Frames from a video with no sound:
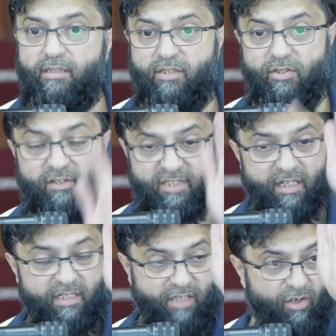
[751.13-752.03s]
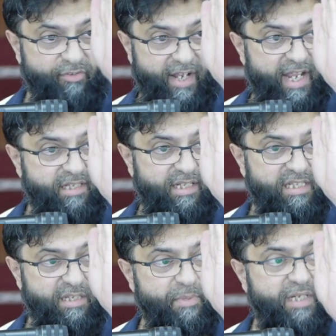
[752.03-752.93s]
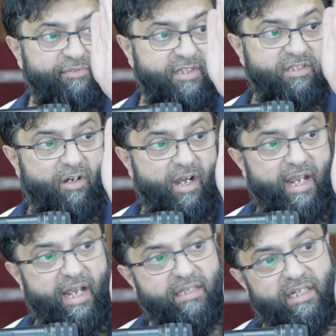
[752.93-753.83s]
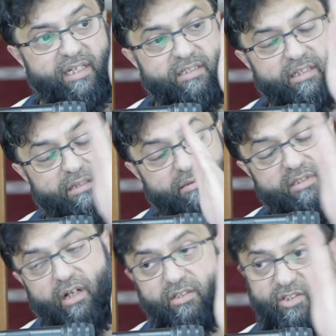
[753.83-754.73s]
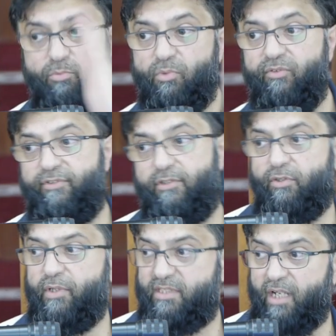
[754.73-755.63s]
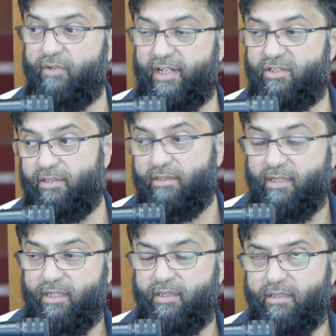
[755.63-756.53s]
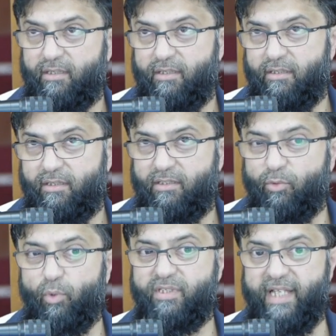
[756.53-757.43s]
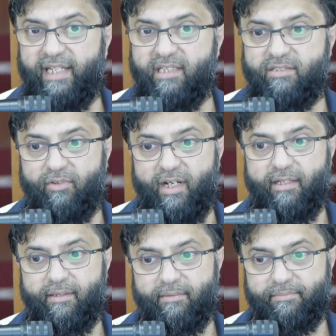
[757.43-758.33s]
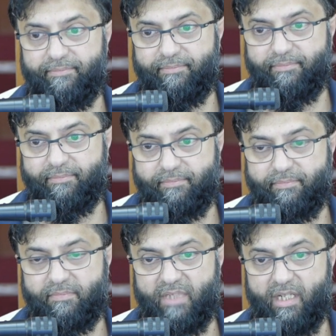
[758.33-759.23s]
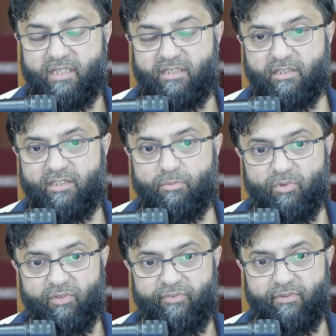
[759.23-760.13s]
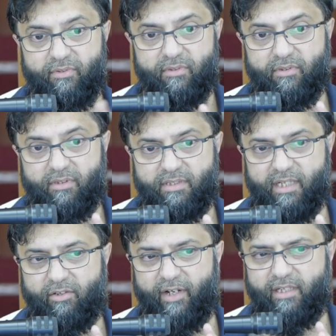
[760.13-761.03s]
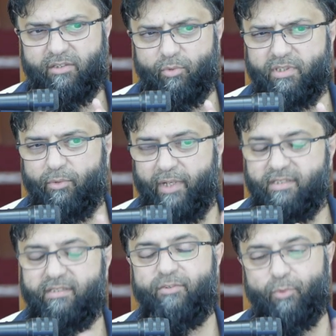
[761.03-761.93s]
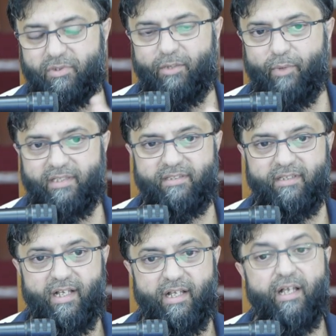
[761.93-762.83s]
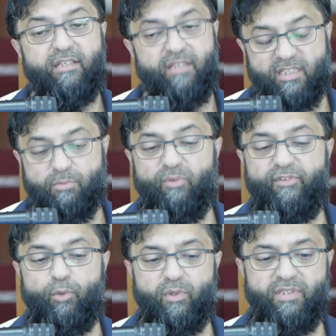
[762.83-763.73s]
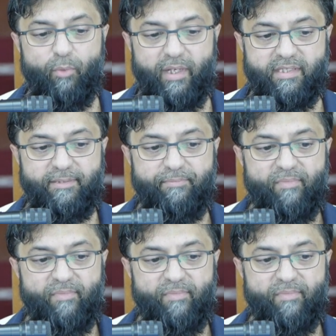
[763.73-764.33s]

So the sun is overhead in the middle of the sky and then it starts to move to its direction towards the east, right? It starts to move, is that correct? Towards the west, towards the west. starts to move towards the west.